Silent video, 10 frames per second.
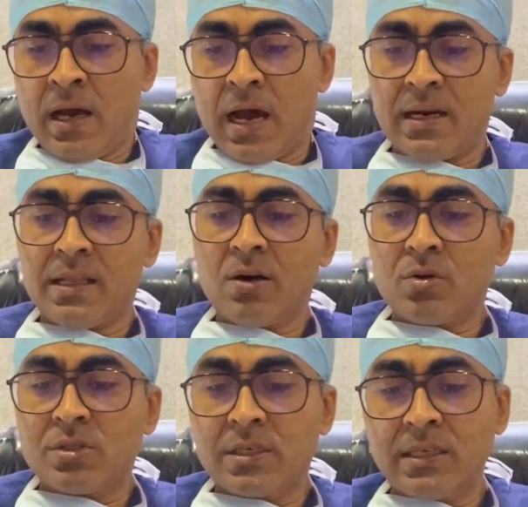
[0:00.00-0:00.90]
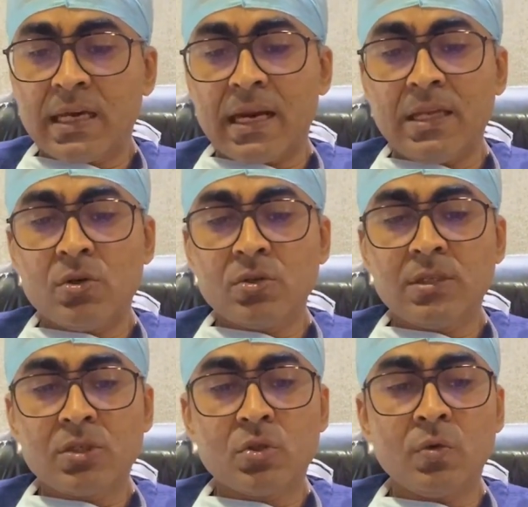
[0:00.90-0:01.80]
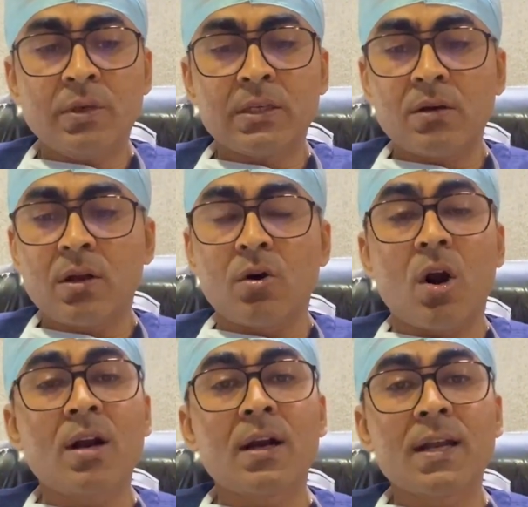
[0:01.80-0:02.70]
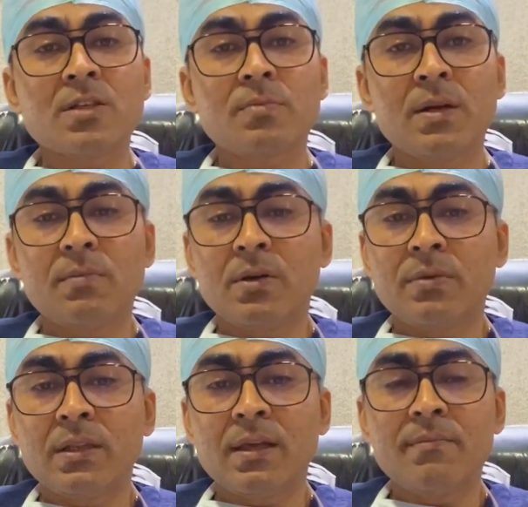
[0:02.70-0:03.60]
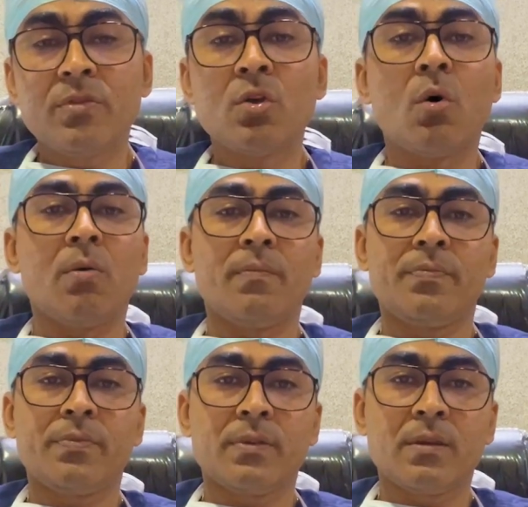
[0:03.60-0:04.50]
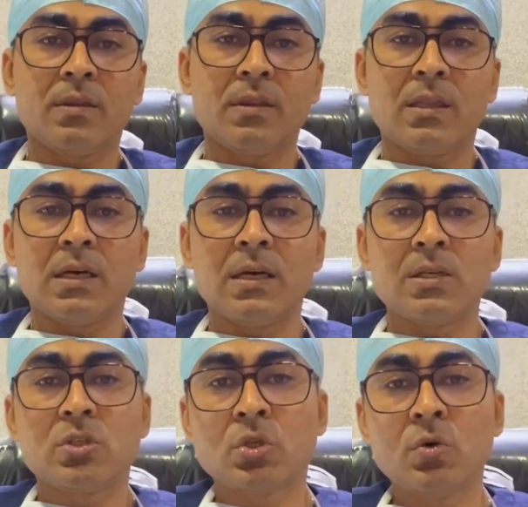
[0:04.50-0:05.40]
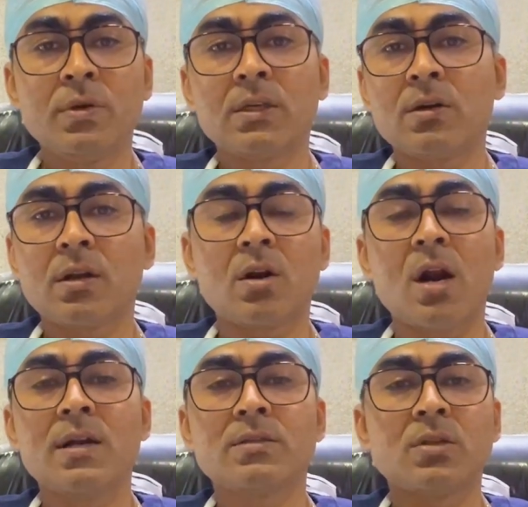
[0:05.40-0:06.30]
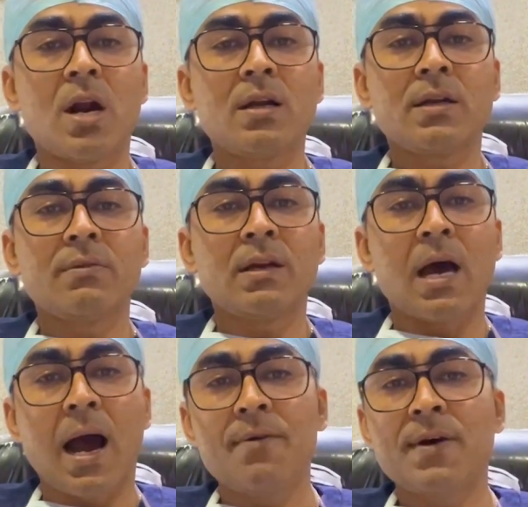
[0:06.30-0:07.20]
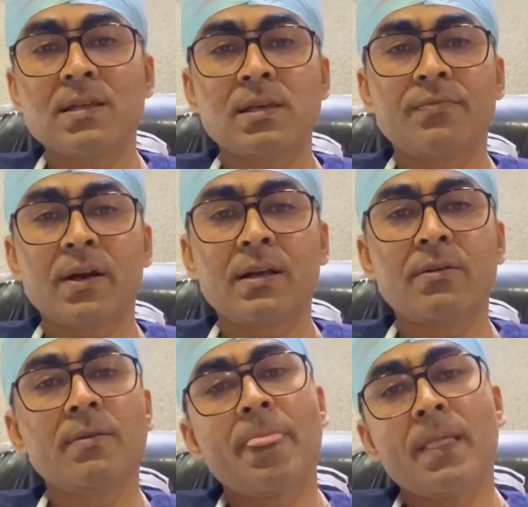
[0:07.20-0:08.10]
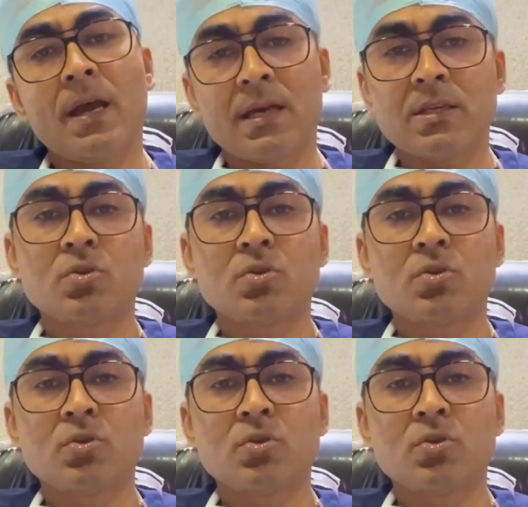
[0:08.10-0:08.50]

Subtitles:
Another question, can I use the shoe without a rod attachment between them? No. The shoe without a rod is not even half as effective as a